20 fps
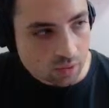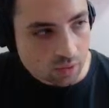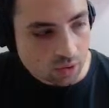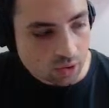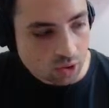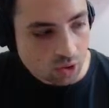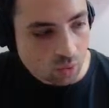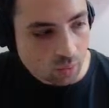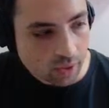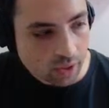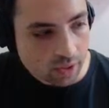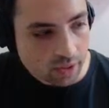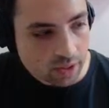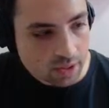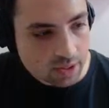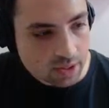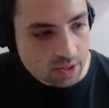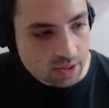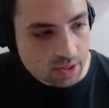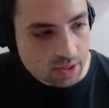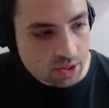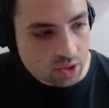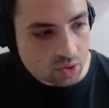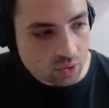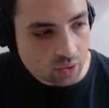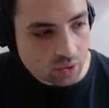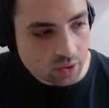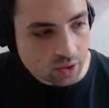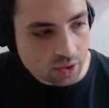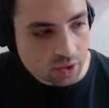Oh wait, this is
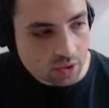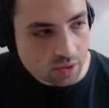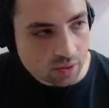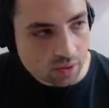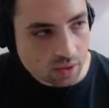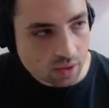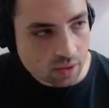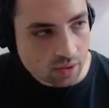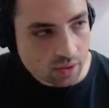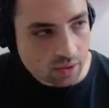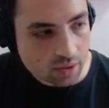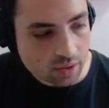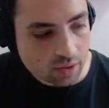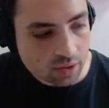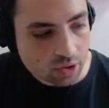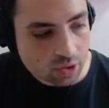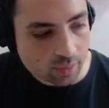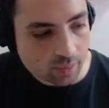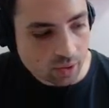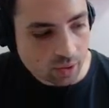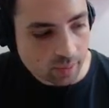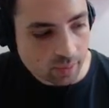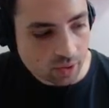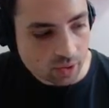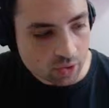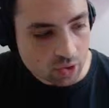the tubular bell is